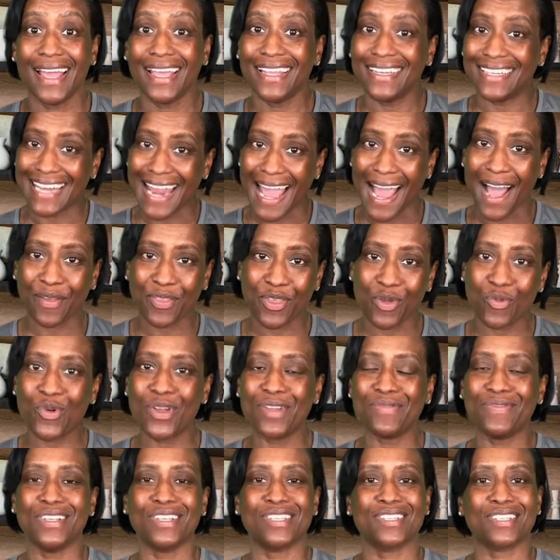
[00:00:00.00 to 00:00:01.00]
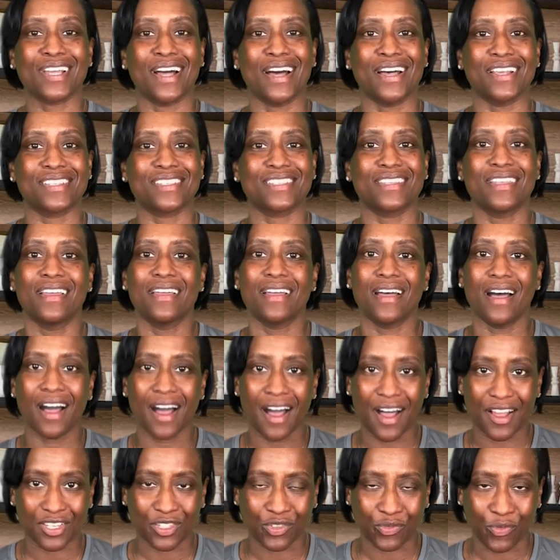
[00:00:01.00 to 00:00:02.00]
Now that we've discussed
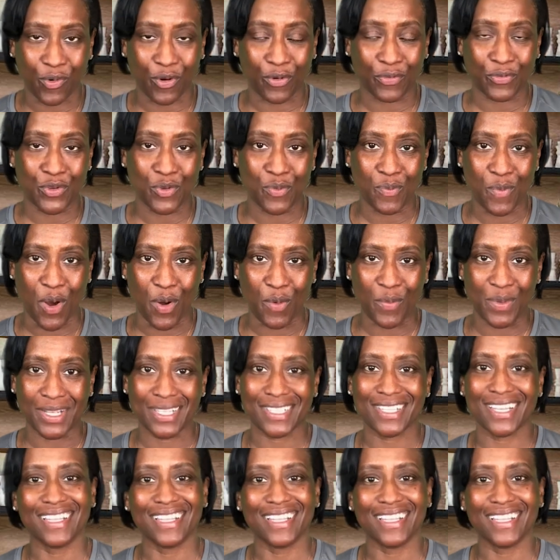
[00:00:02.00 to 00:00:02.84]
us for a few moments,